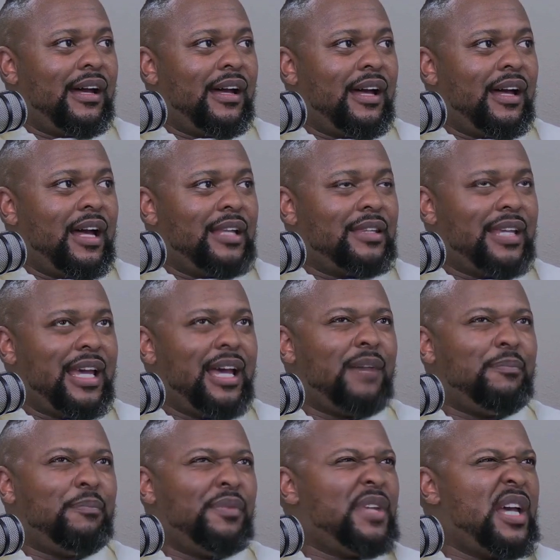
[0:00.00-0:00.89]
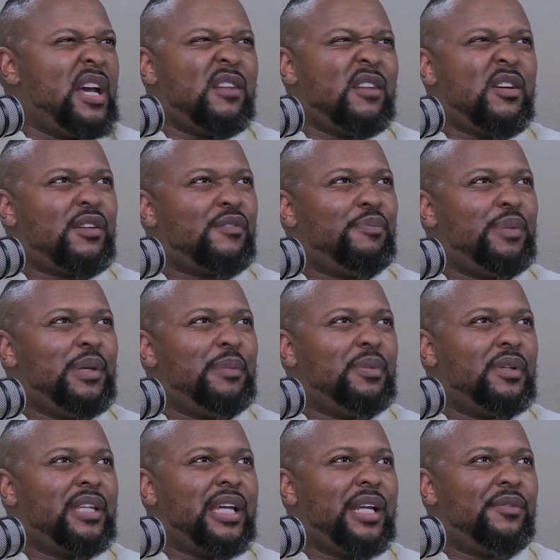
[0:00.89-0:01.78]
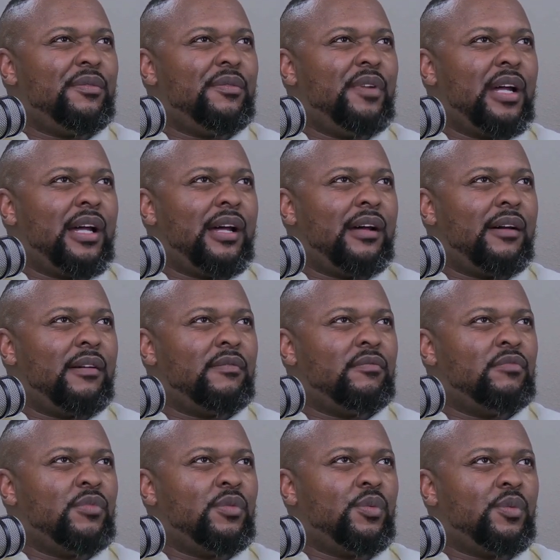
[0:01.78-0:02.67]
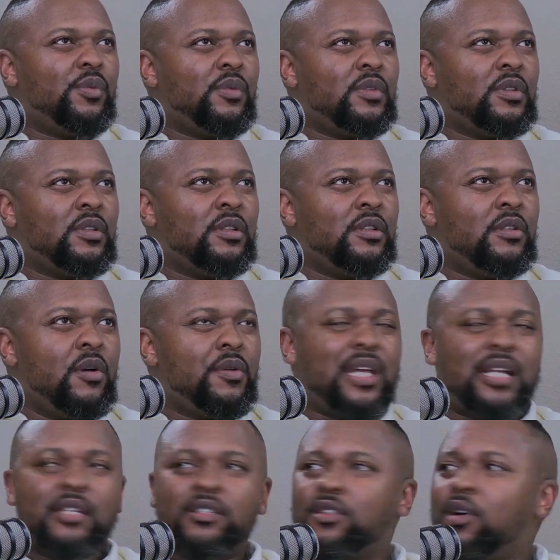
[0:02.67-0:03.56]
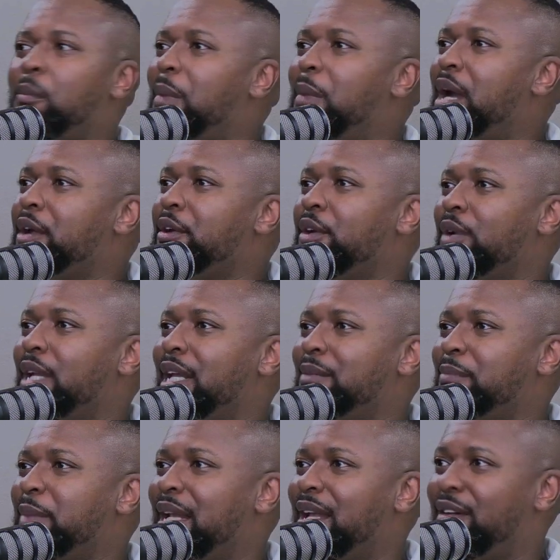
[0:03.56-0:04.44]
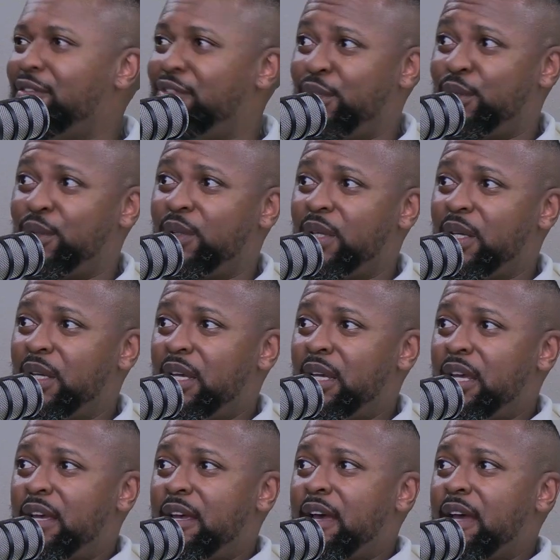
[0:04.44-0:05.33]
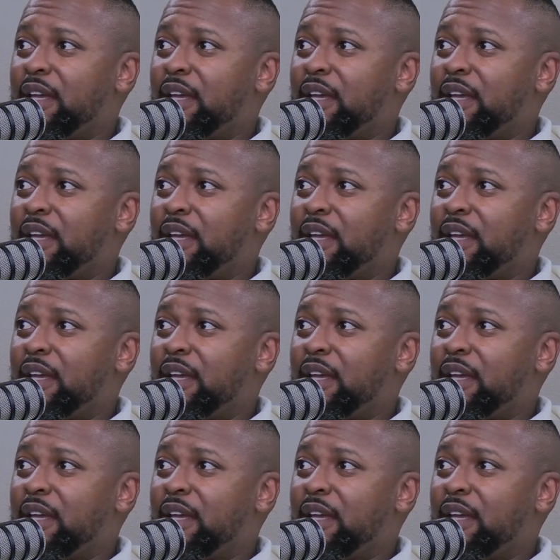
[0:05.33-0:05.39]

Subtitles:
There are a lot of people that you know that song Mario, Let Me Love You.